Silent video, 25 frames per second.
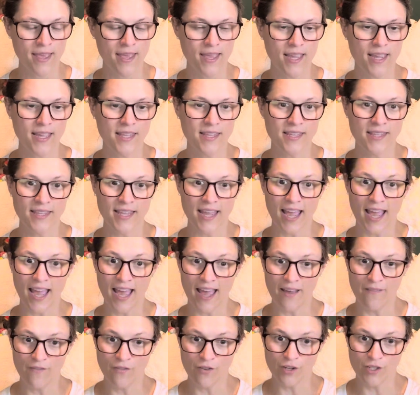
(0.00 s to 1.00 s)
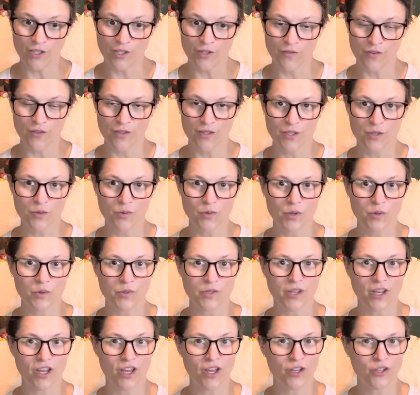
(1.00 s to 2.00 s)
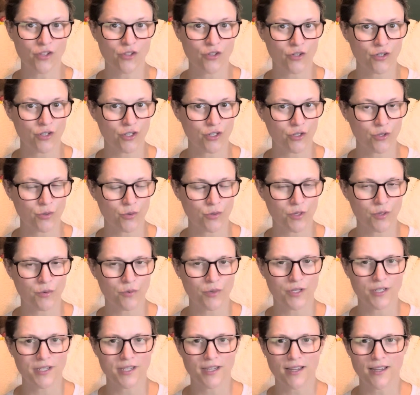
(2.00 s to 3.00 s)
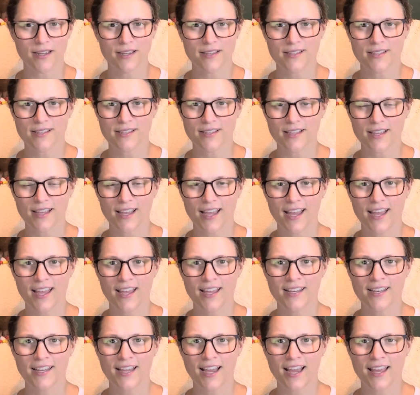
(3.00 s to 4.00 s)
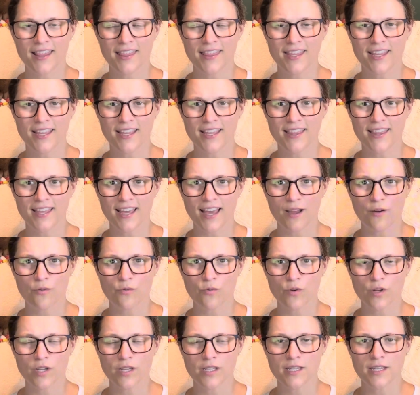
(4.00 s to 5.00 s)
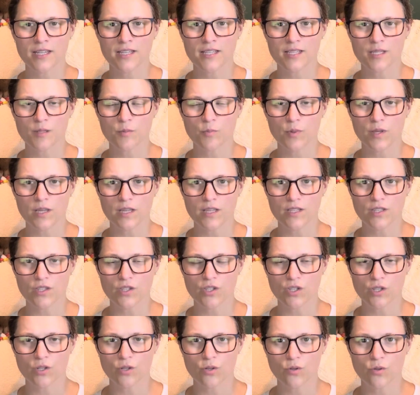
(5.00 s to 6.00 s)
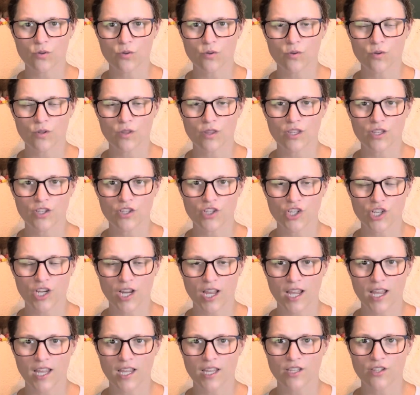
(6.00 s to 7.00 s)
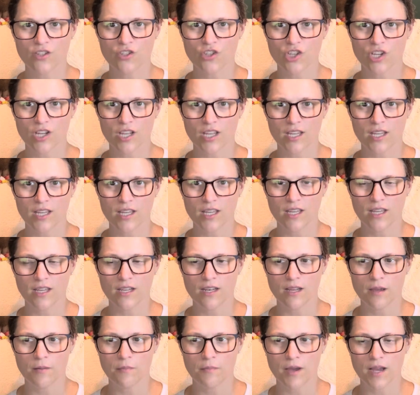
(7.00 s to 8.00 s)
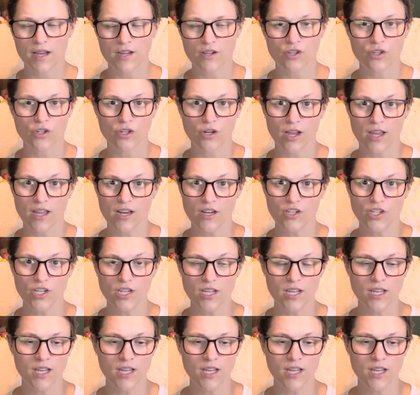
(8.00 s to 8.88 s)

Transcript: And then the average for this week was 121 days. And I think that really speaks to the change in my strategy,